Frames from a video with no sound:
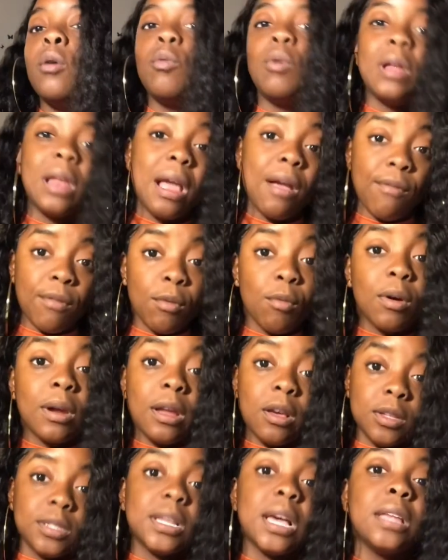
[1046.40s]
When
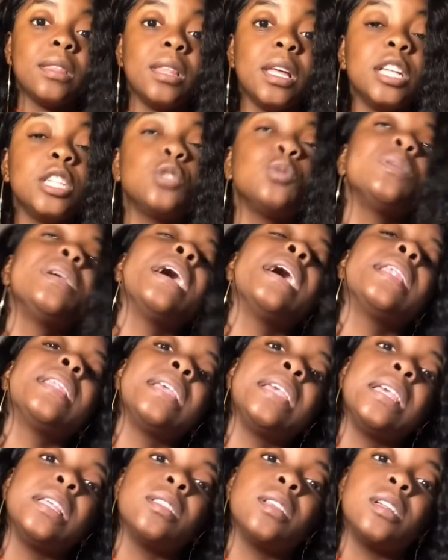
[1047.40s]
everyone else had lunch, we had
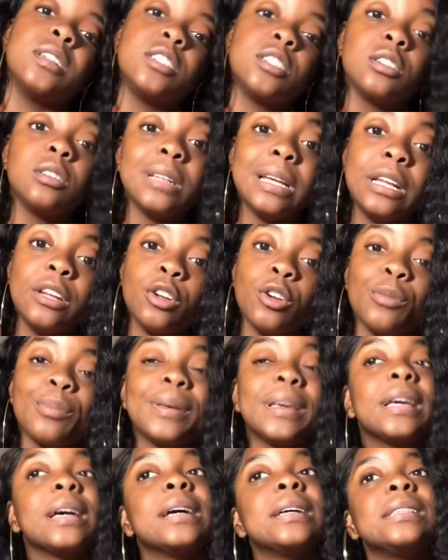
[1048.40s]
to eat lunch later
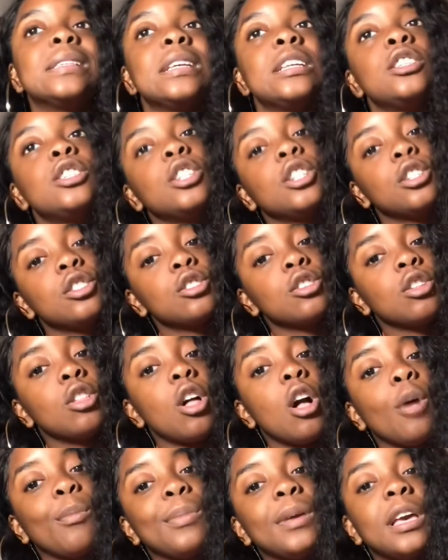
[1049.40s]
because it took so
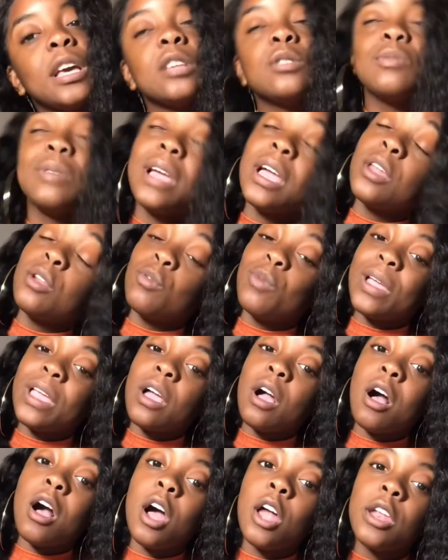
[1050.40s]
long, because we had to
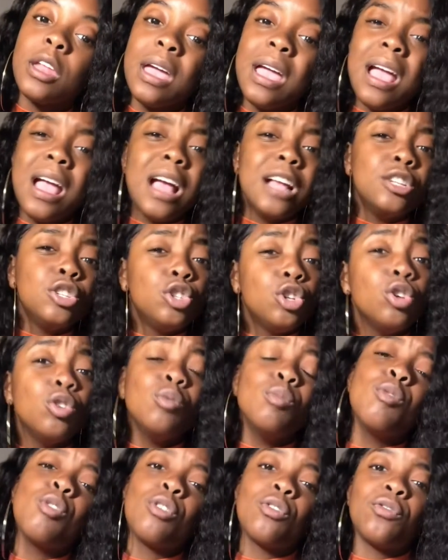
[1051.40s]
wait on
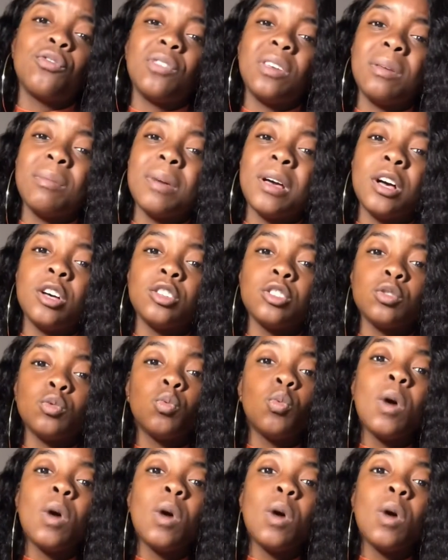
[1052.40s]
2 more females.